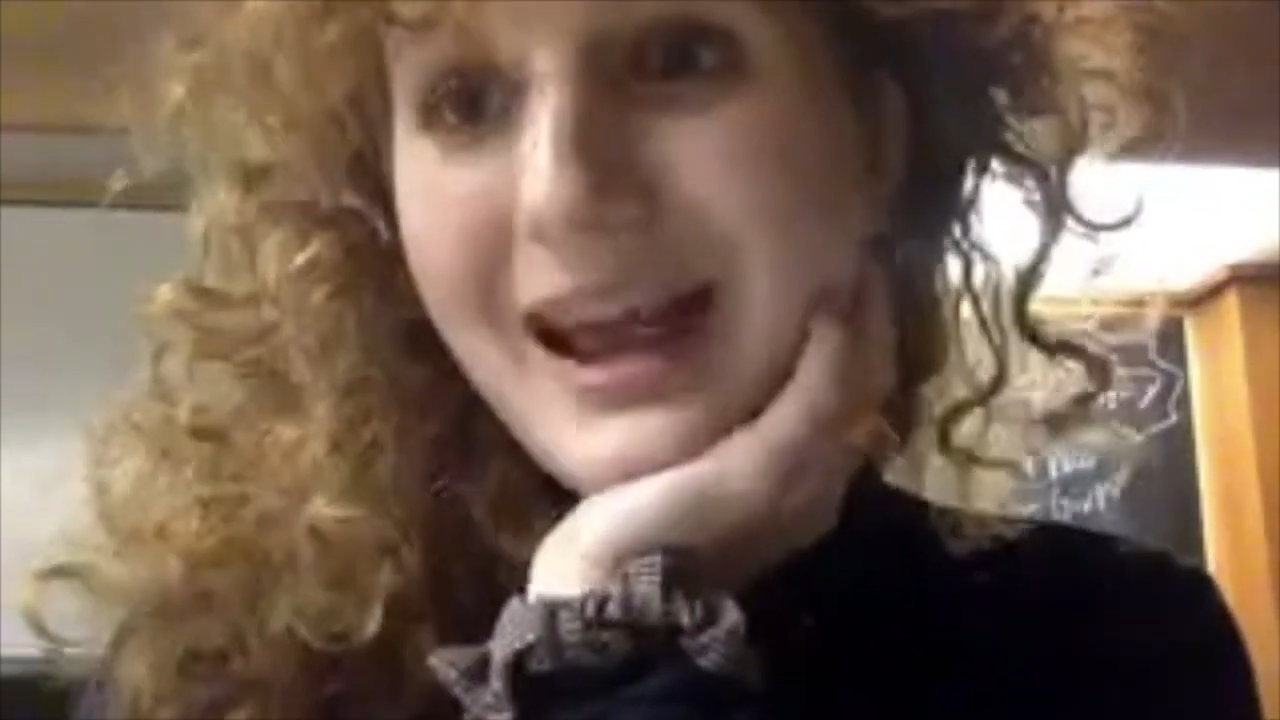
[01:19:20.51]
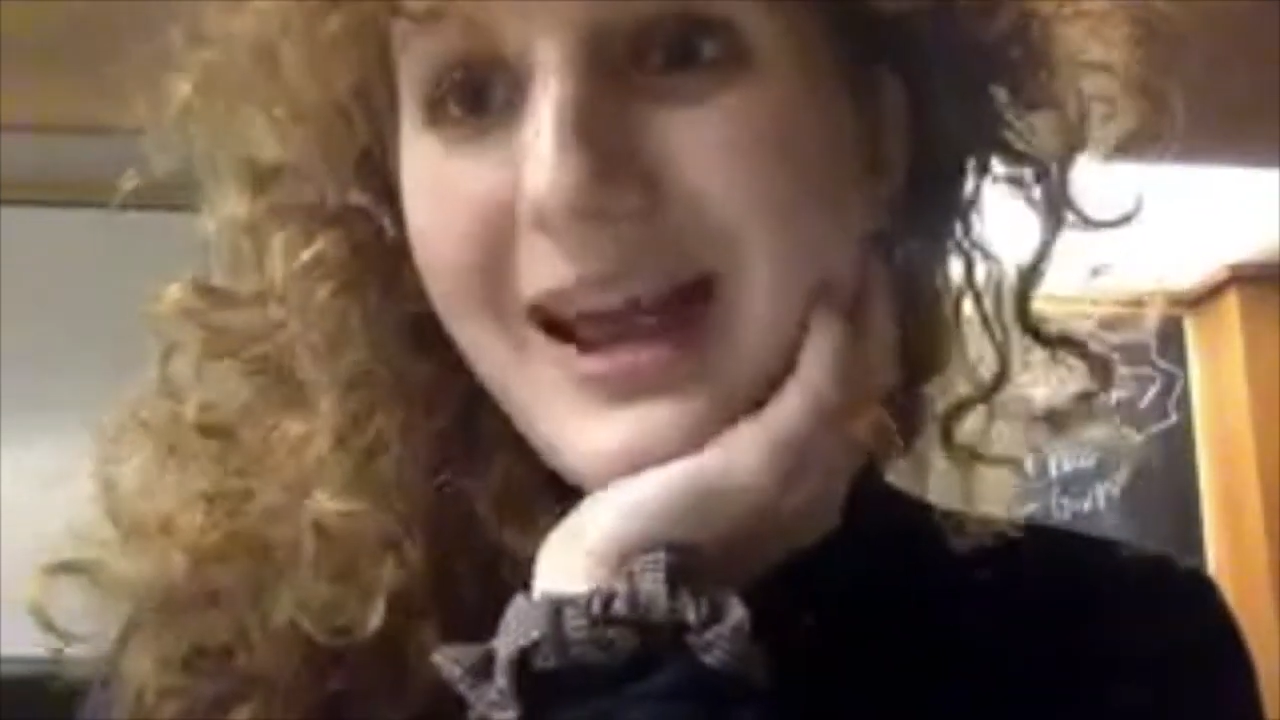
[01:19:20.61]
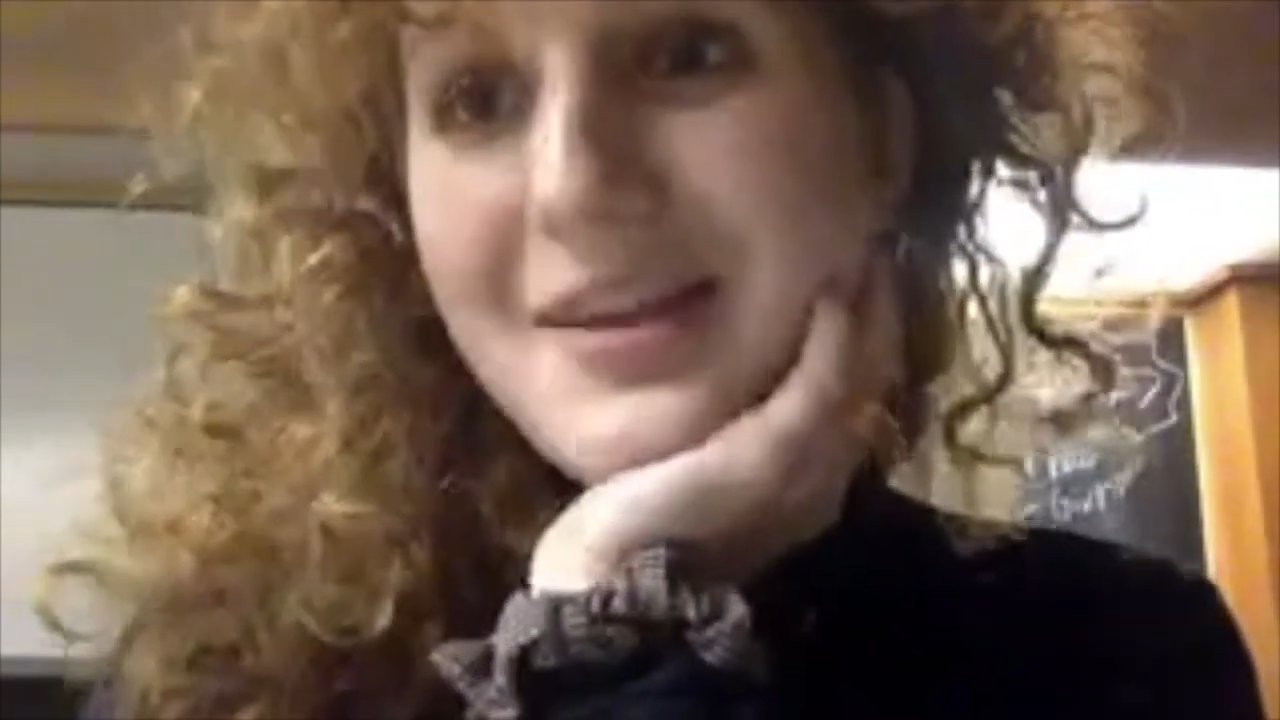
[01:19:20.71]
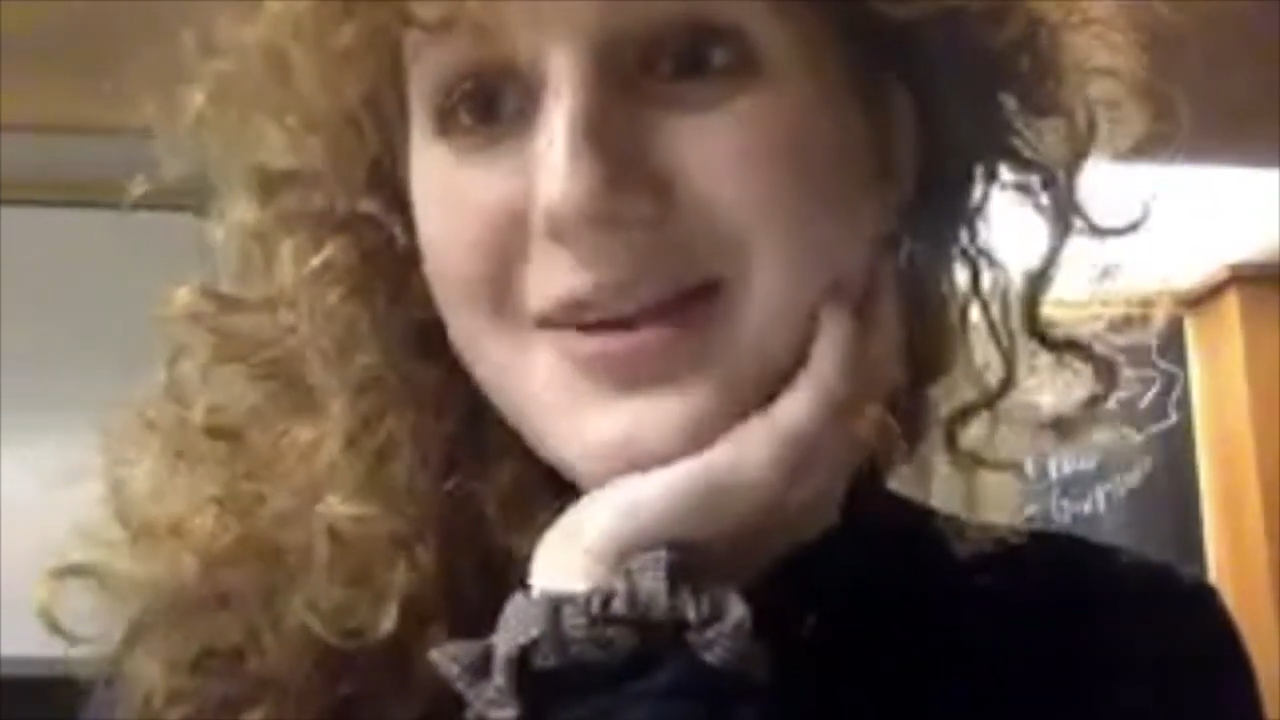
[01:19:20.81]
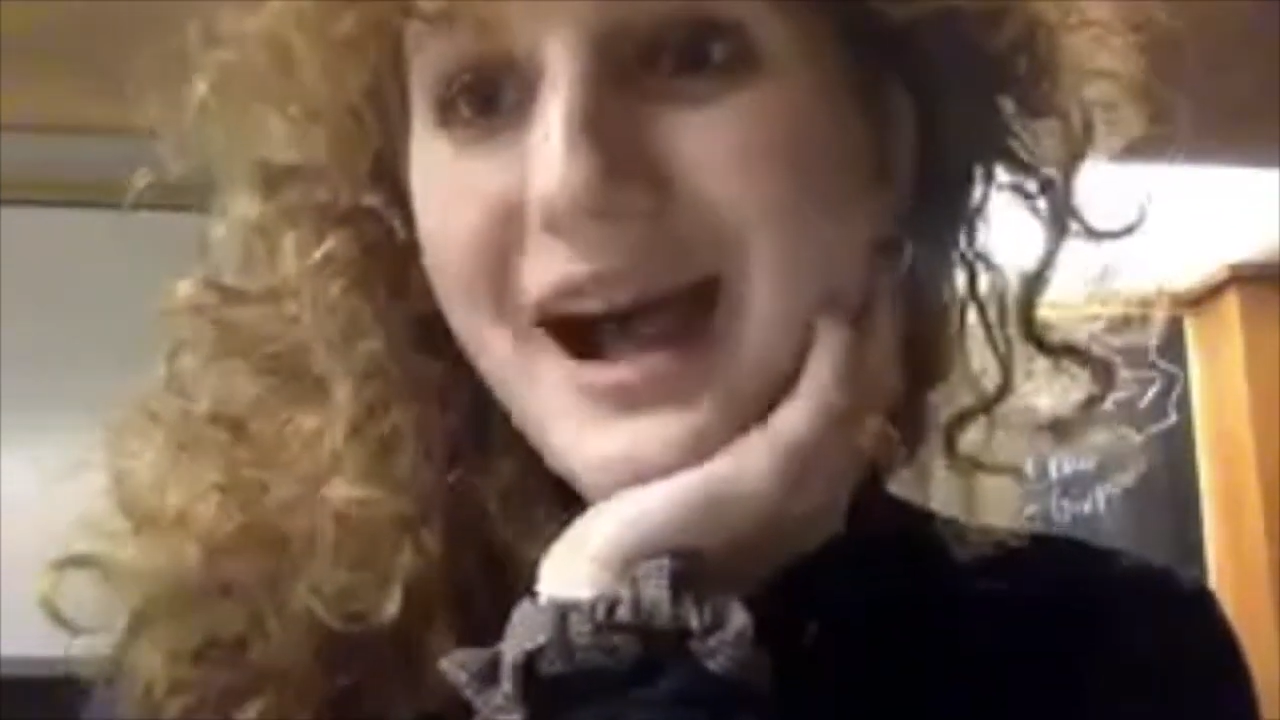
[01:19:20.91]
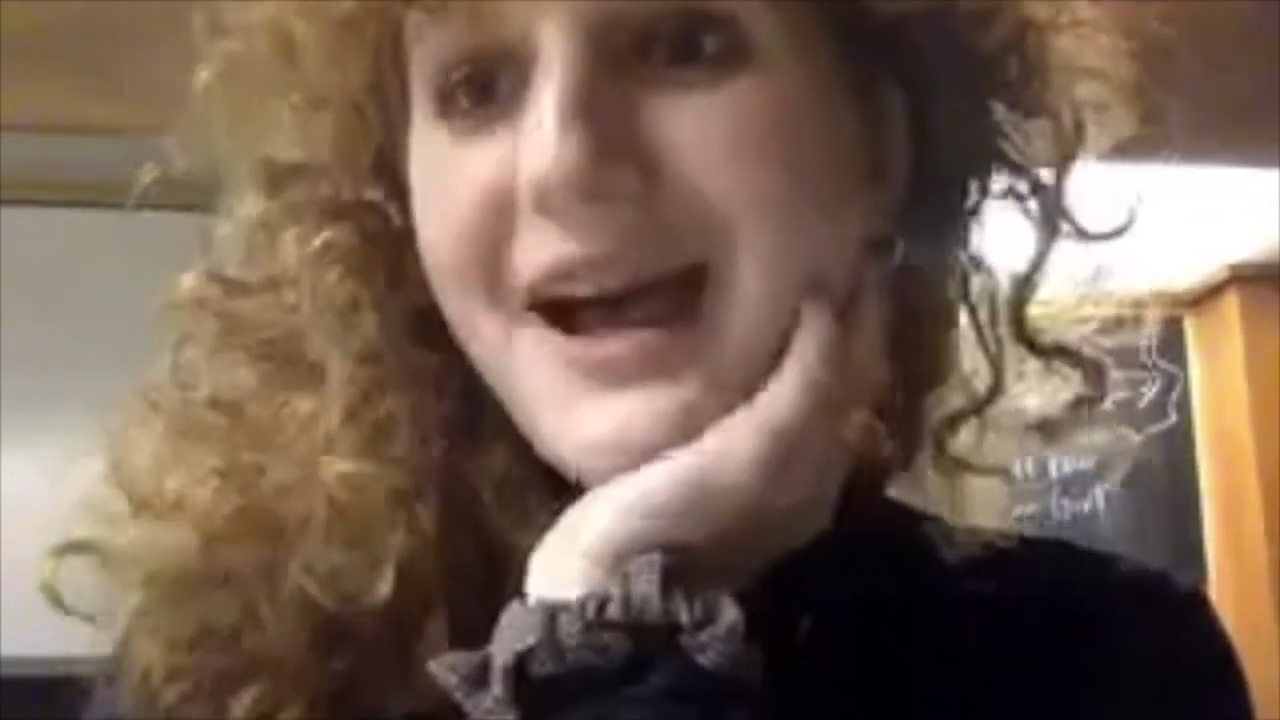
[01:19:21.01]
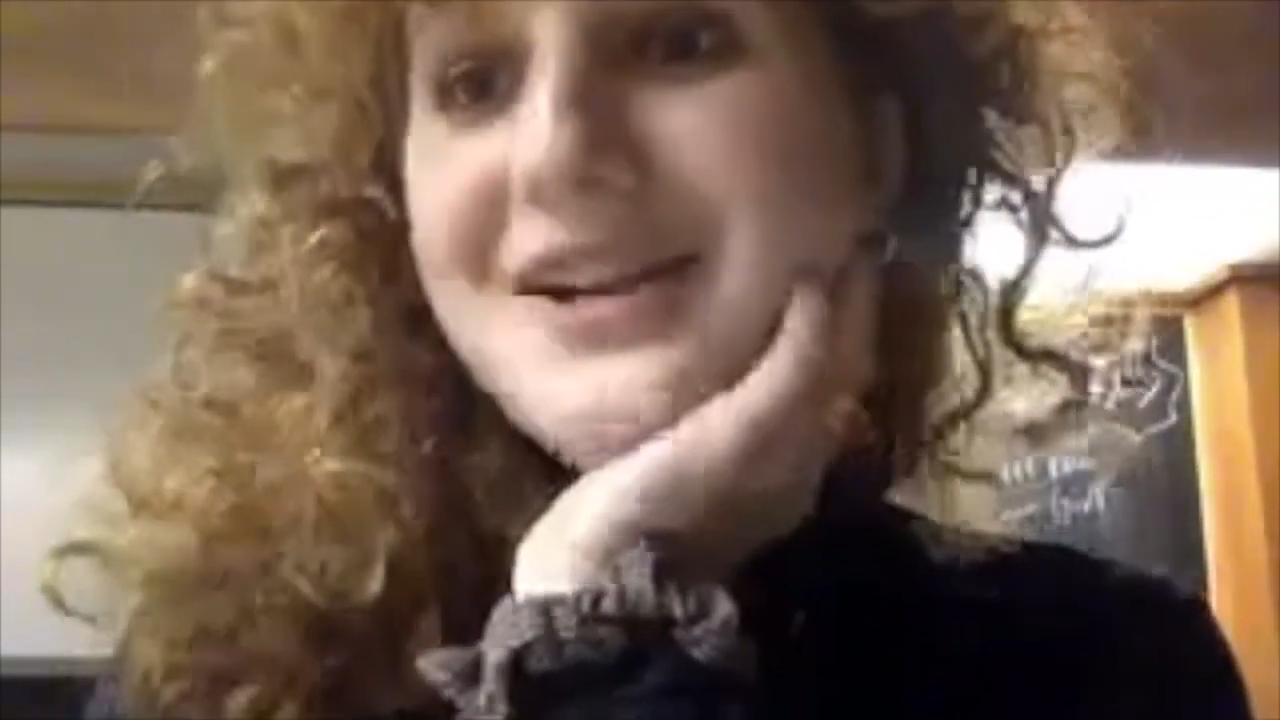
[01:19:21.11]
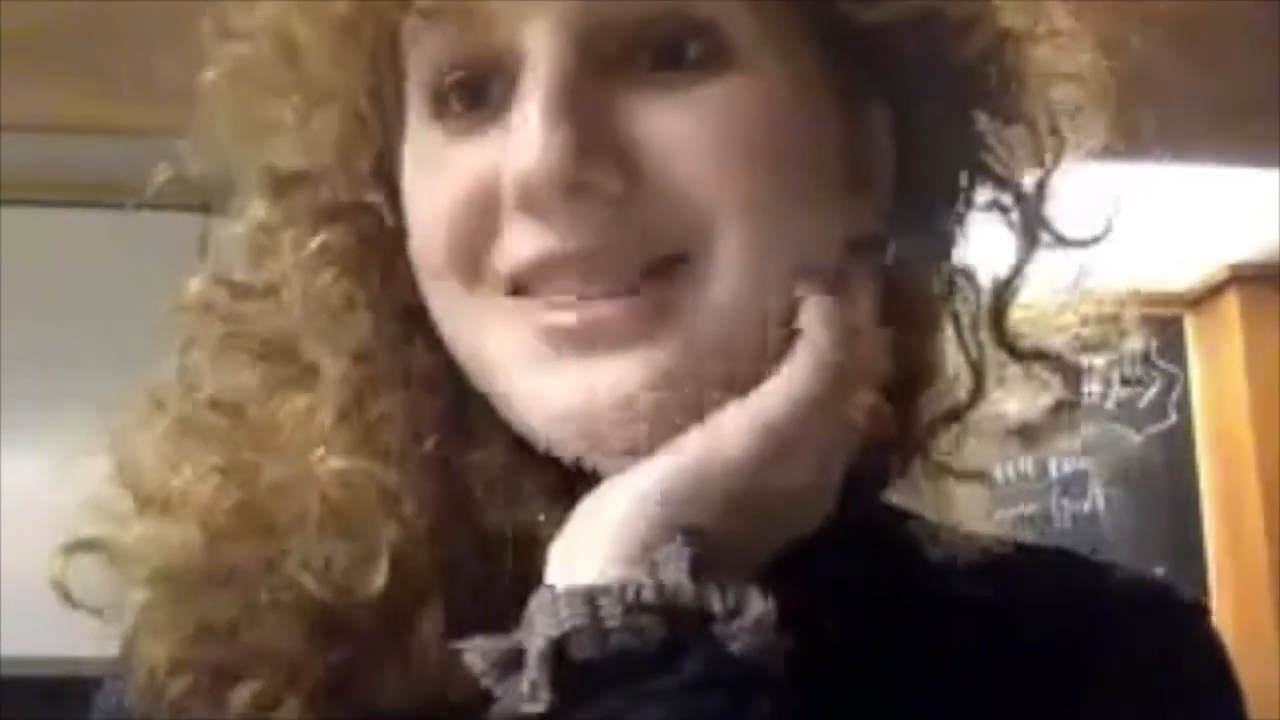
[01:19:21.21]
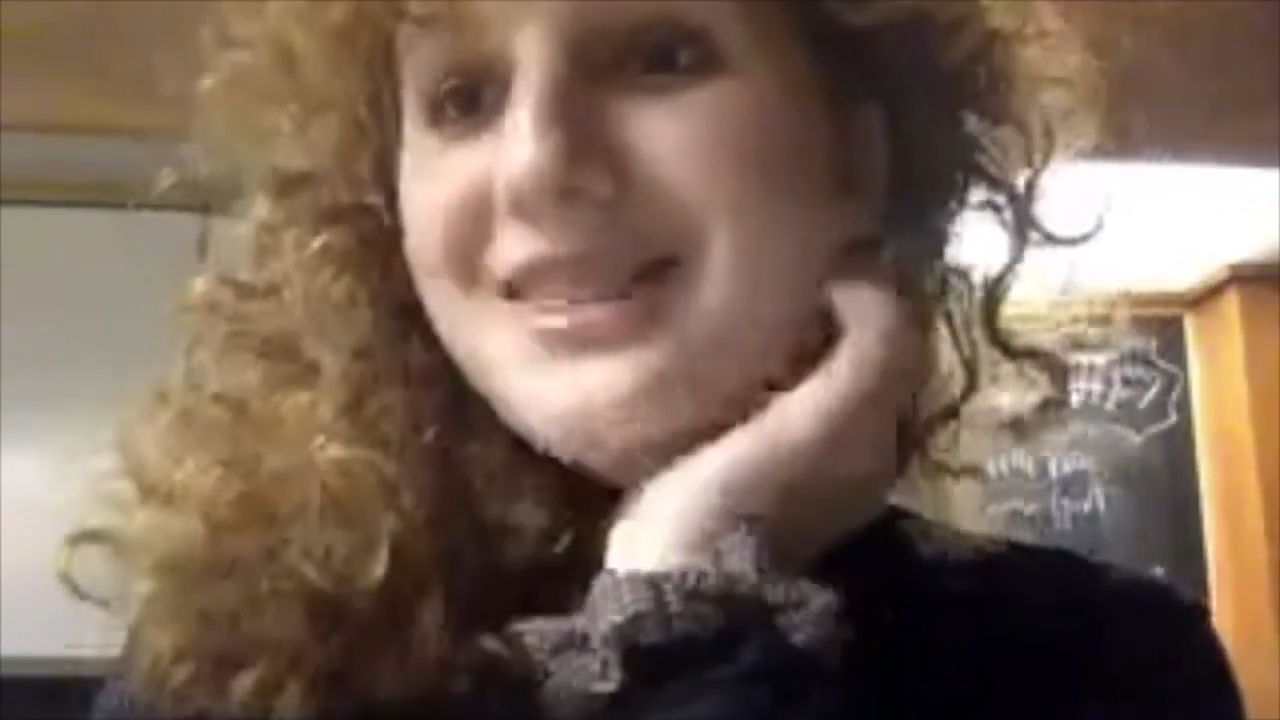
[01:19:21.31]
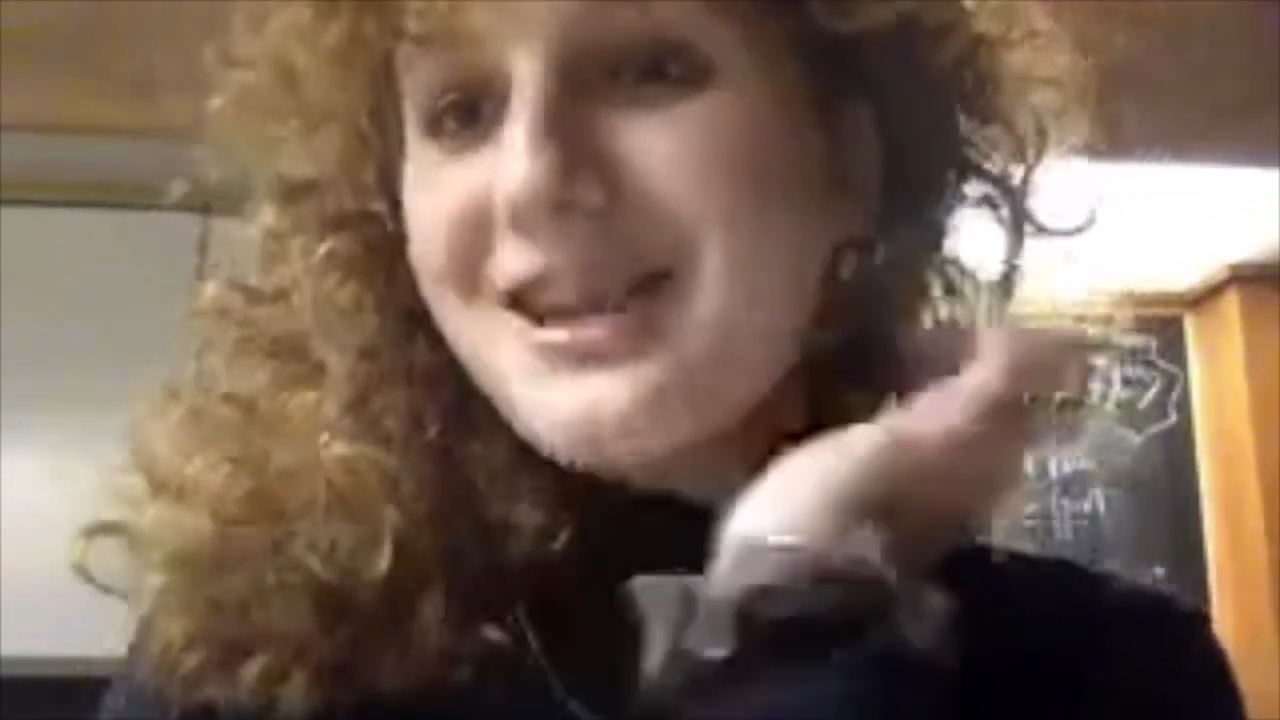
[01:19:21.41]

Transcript: I